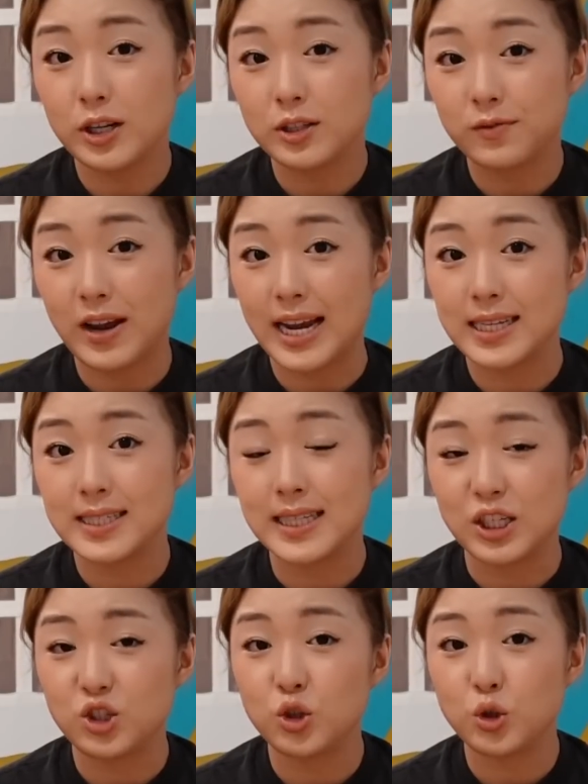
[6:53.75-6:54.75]
advice
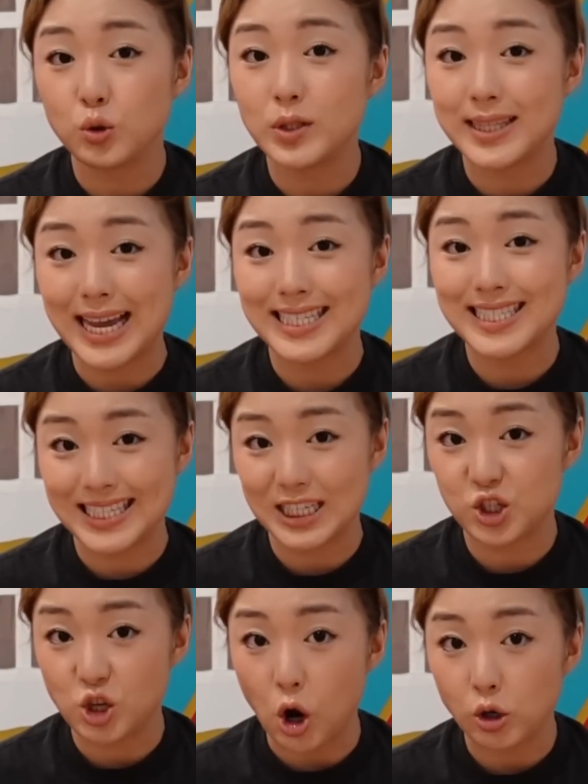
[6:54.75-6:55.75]
is to use Dead Sea
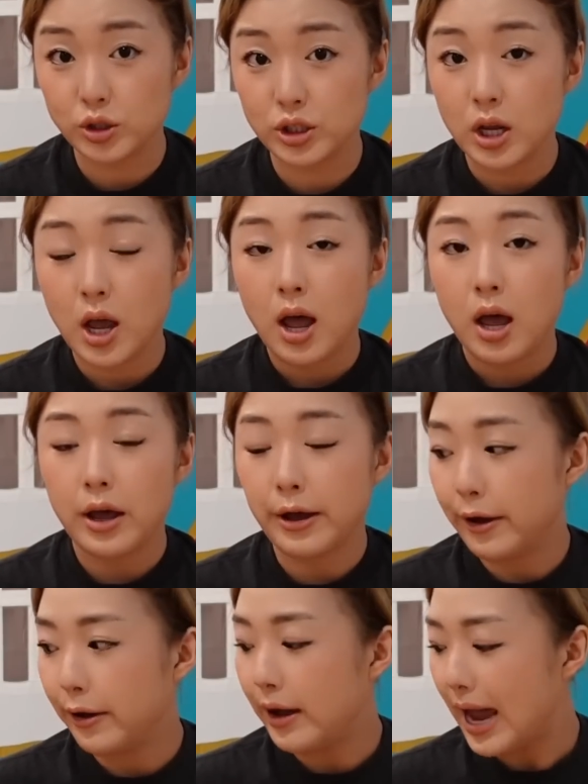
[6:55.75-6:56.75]
salt.
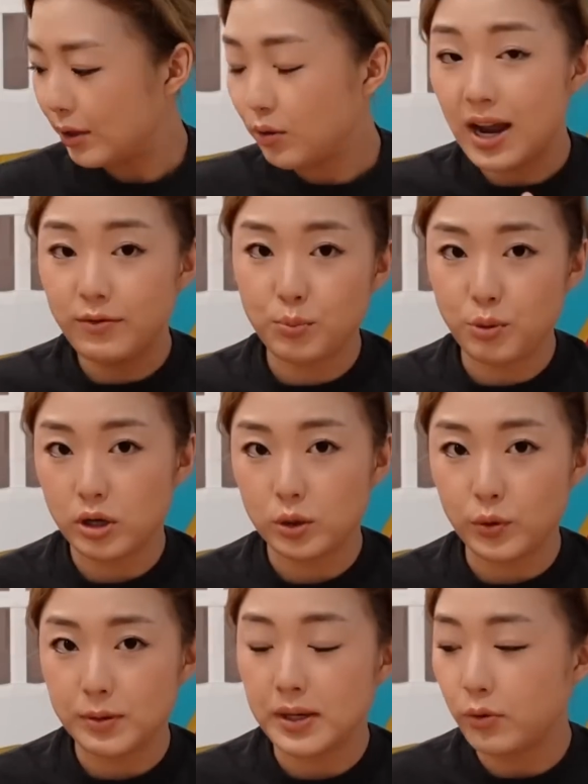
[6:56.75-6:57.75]
I don't have the
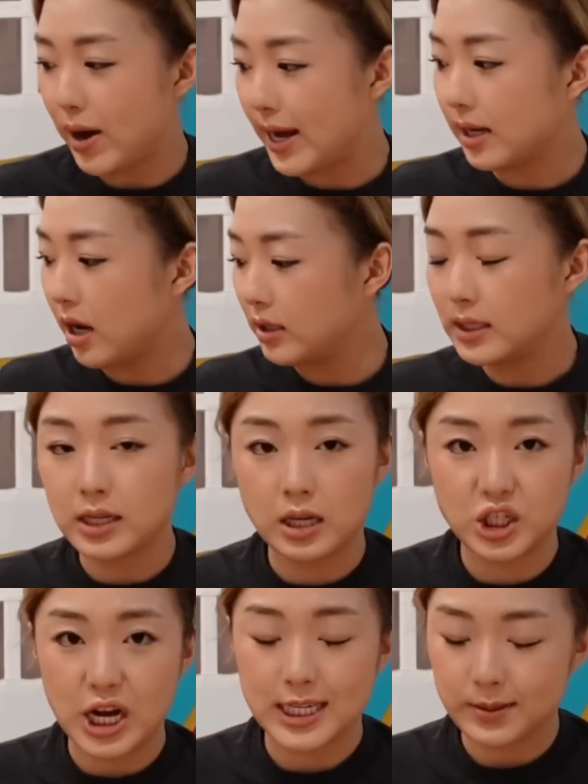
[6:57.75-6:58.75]
product with me right now, it's
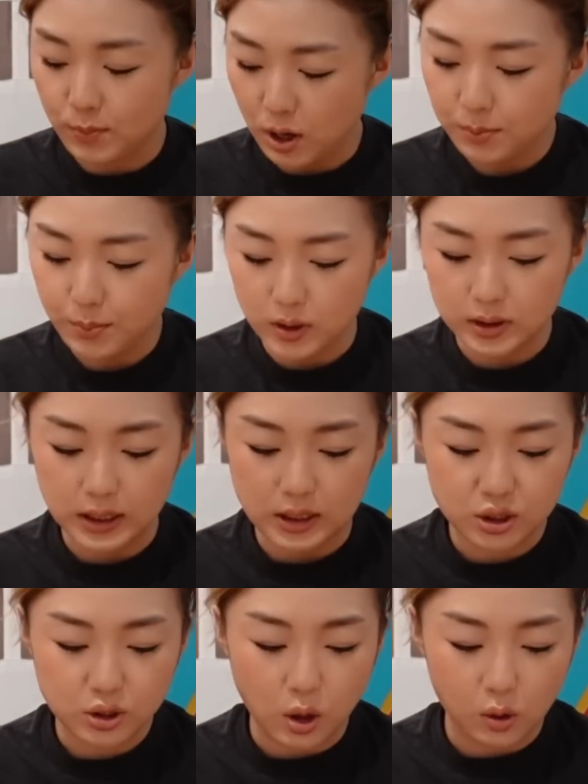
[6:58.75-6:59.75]
at Jack's mom, but
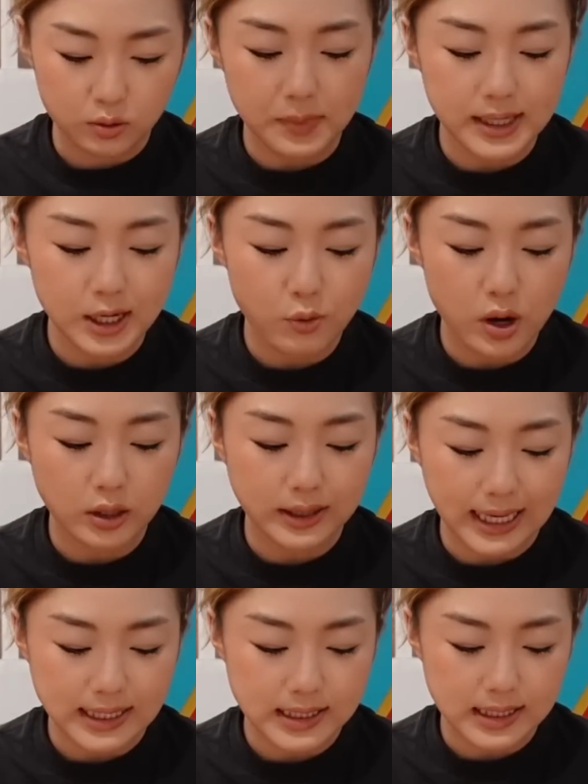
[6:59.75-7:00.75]
it's called Minera
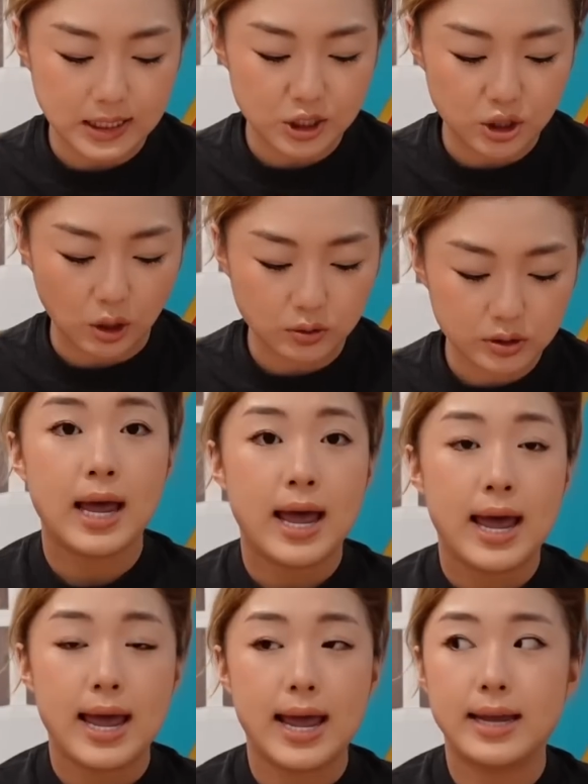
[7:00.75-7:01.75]
Dead Sea Salt.
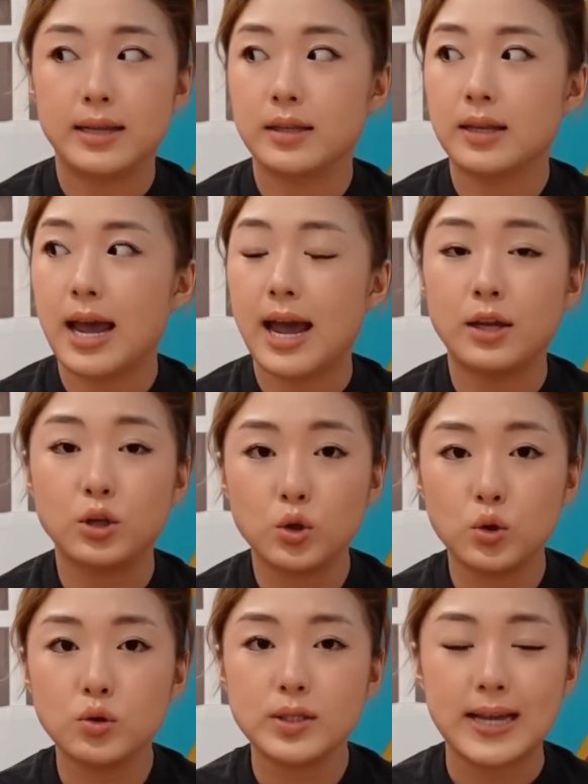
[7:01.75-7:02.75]
And I
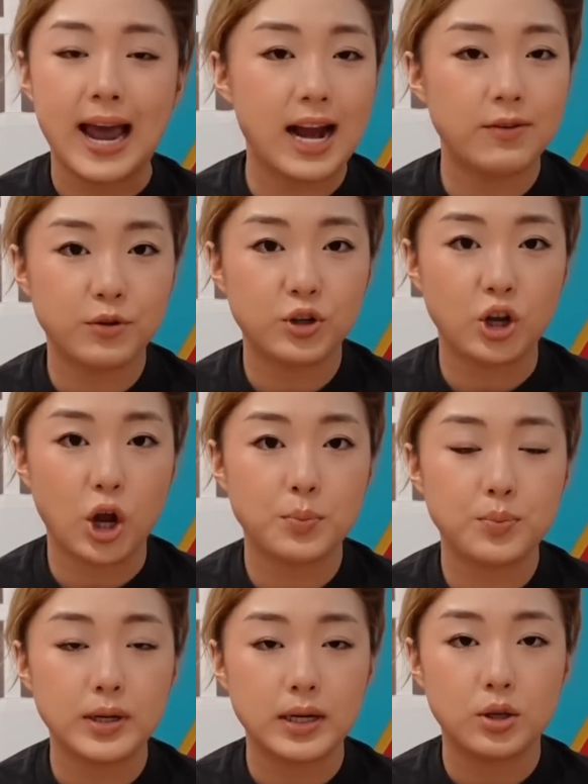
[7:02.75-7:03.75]
use half a
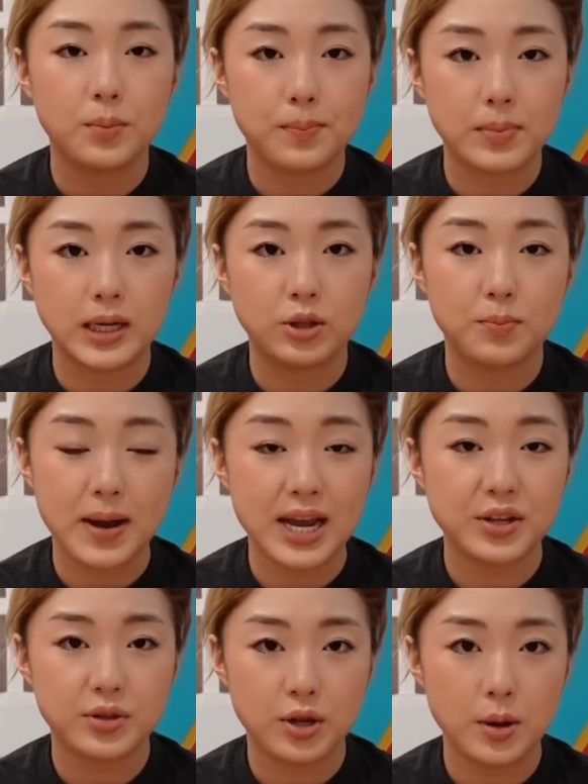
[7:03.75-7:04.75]
cup in the
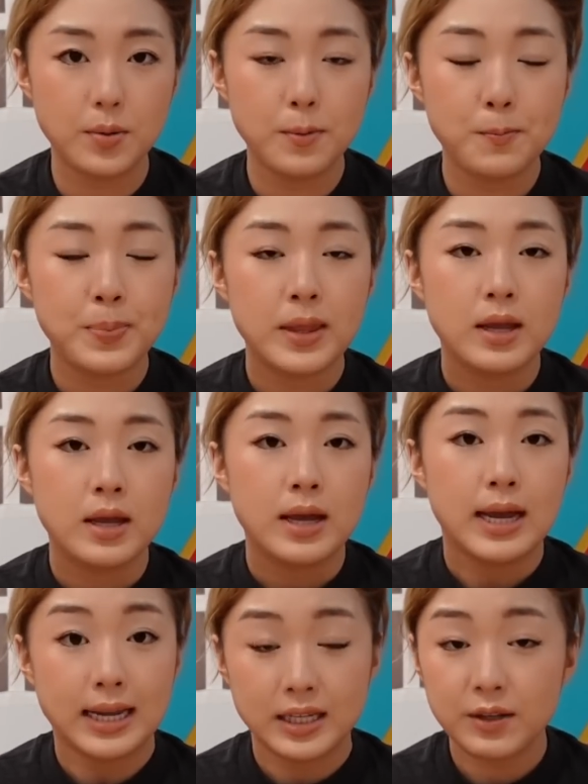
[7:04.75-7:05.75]
bathtub.
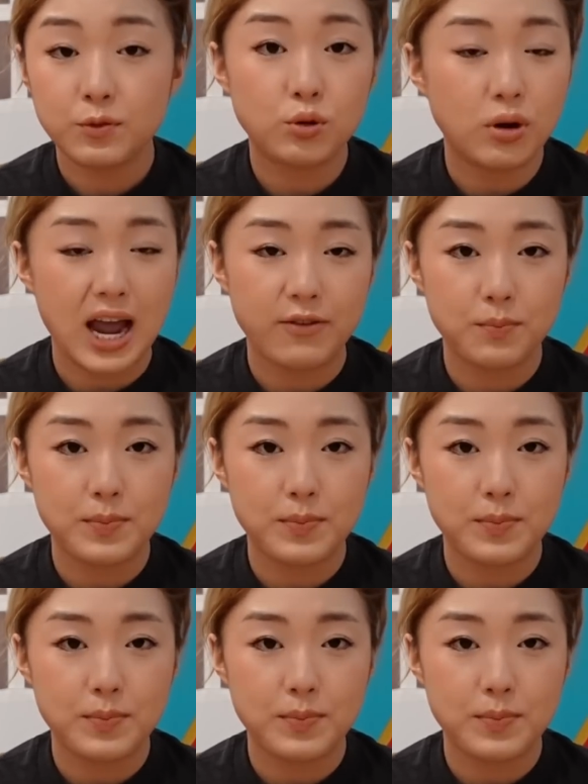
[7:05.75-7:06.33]
And if you don't have a